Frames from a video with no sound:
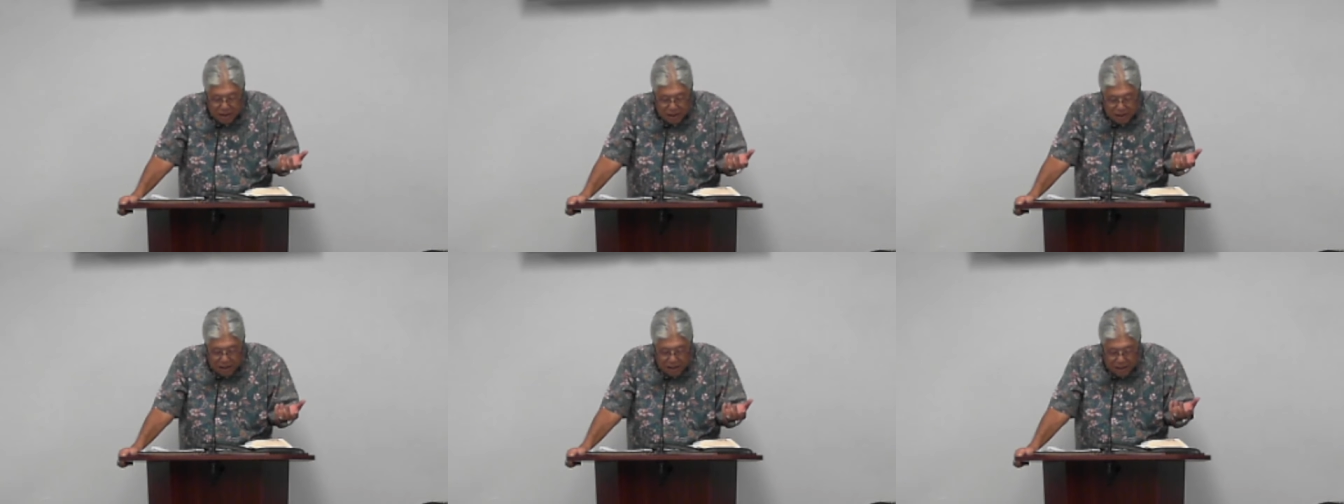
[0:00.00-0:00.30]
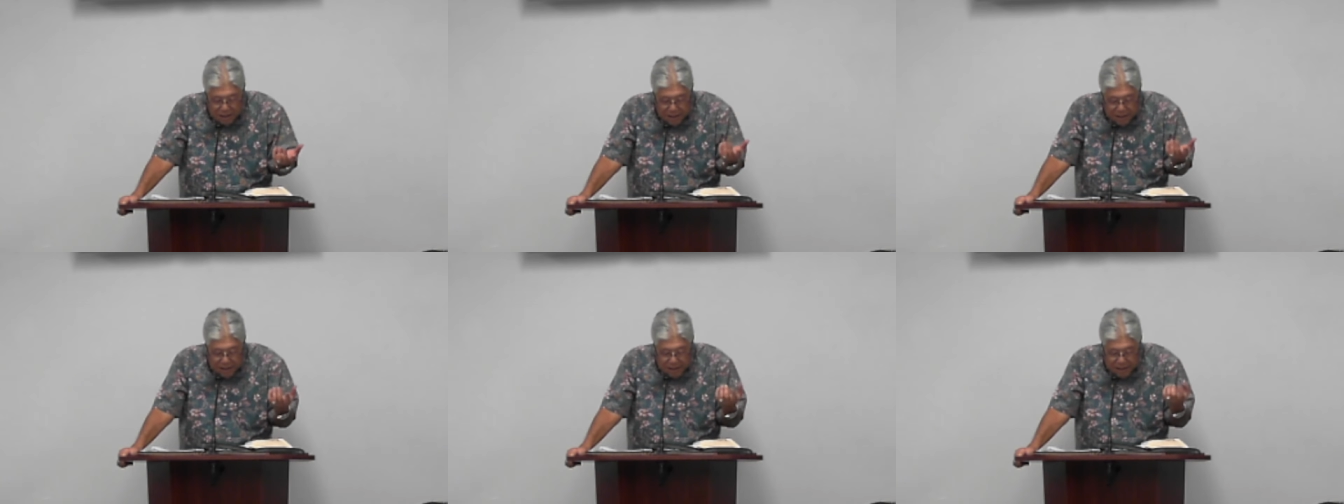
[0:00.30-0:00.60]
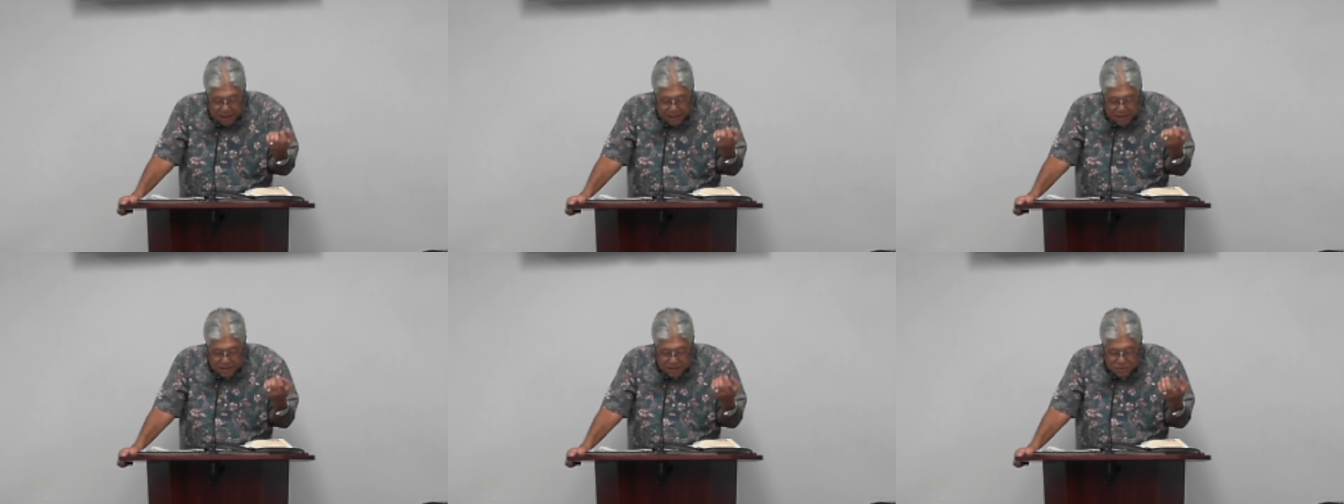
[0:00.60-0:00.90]
Uh,
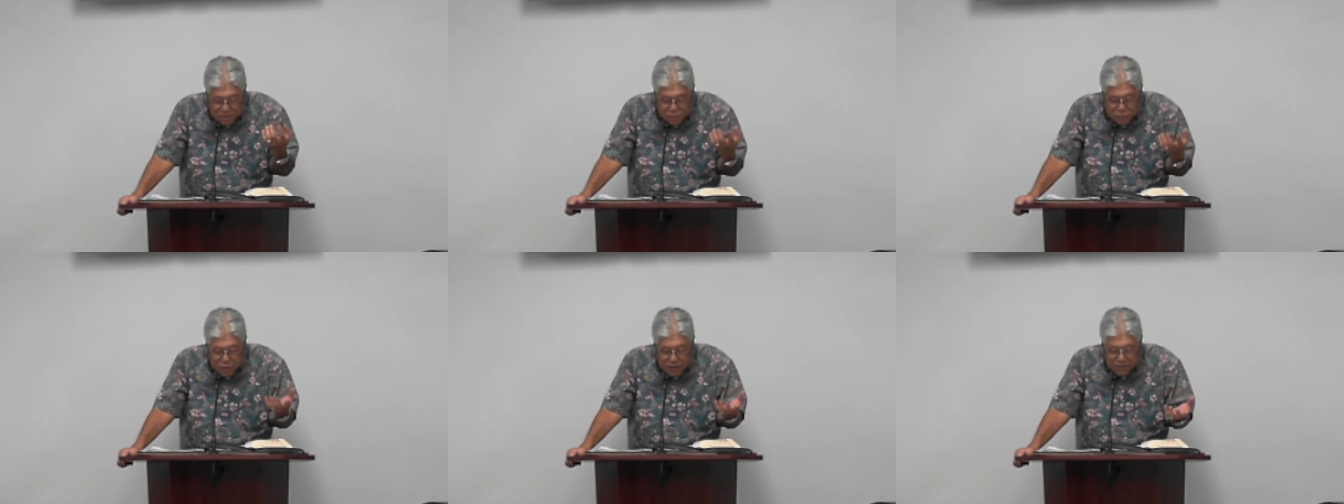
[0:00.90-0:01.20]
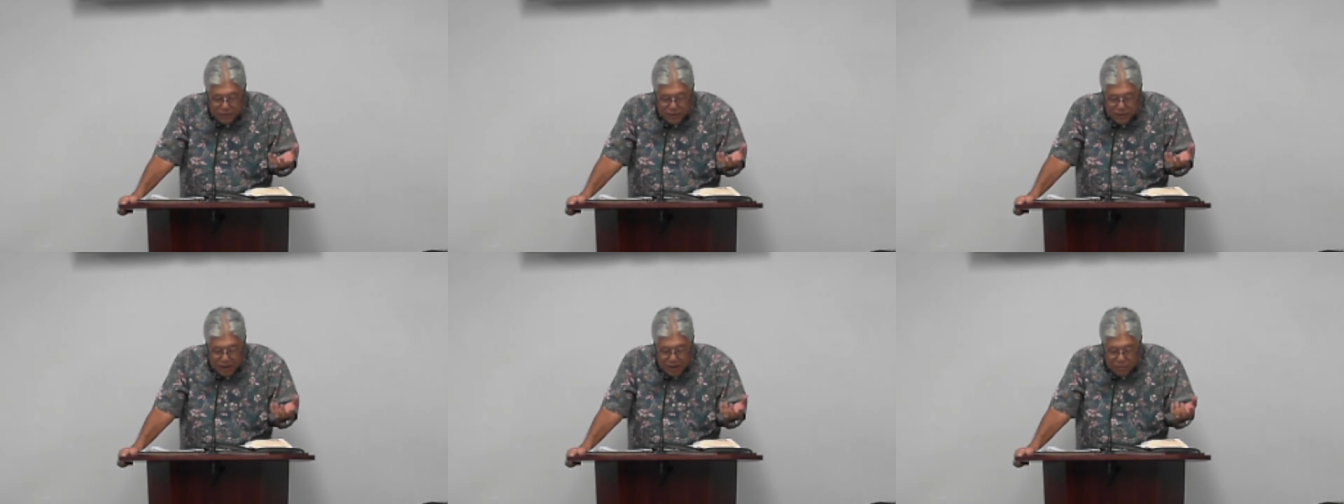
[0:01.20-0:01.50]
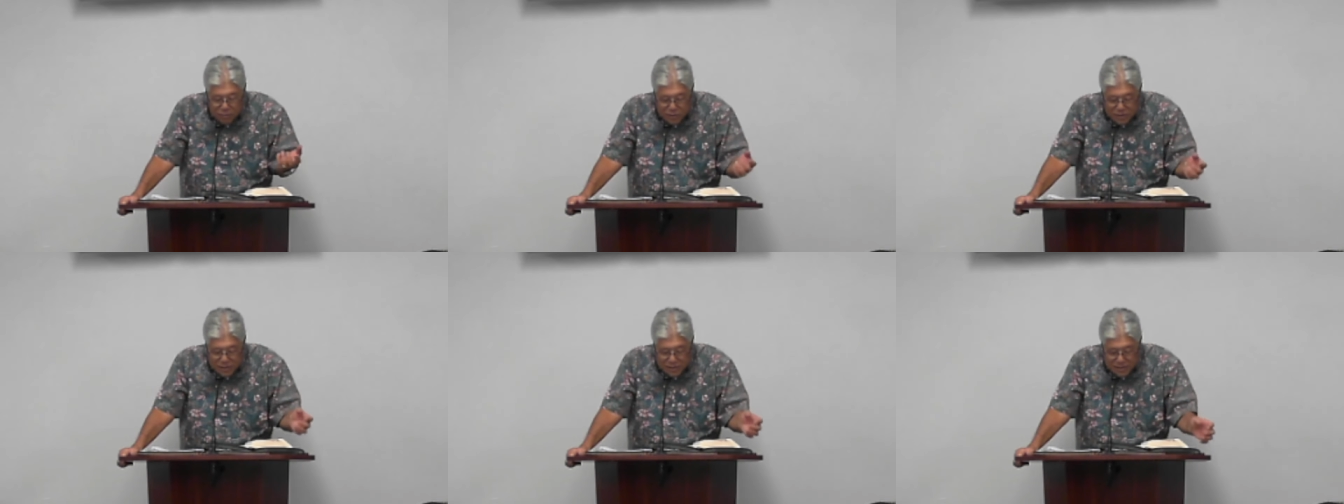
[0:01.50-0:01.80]
he says, You have
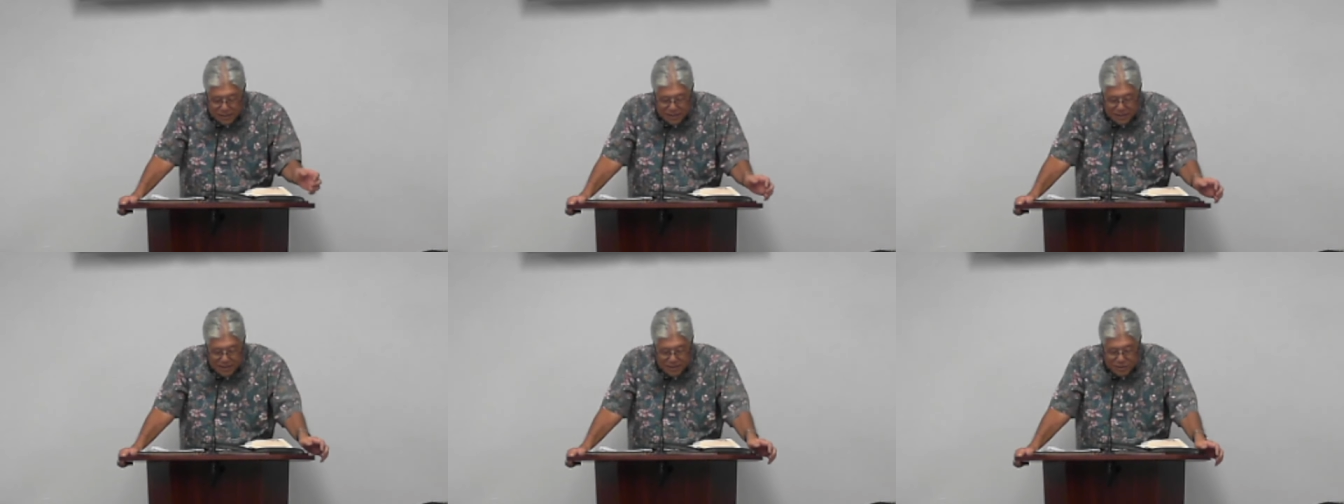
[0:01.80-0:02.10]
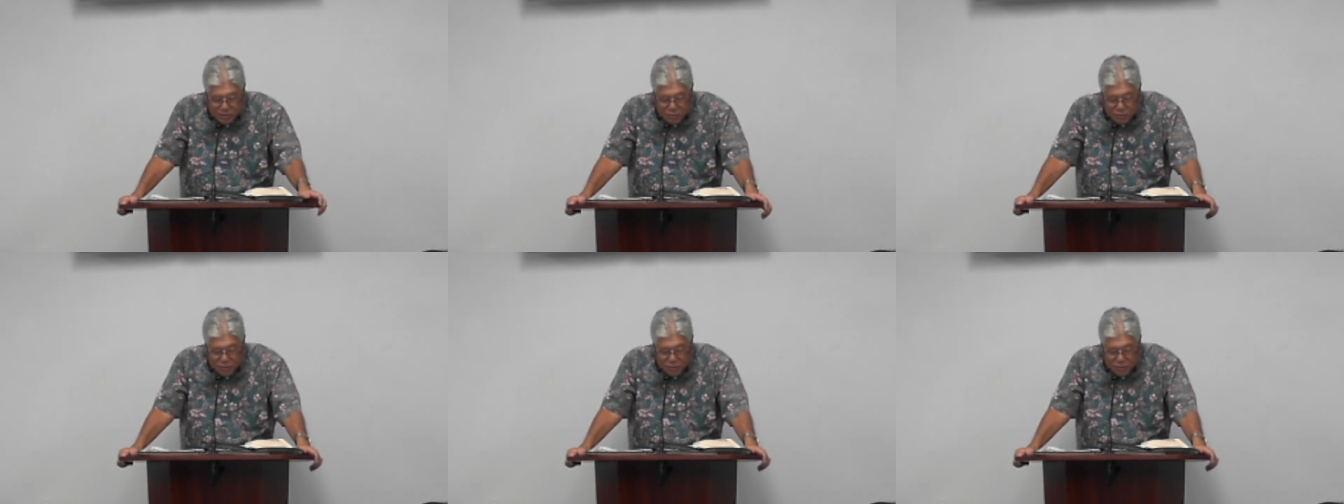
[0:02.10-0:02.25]
not resisted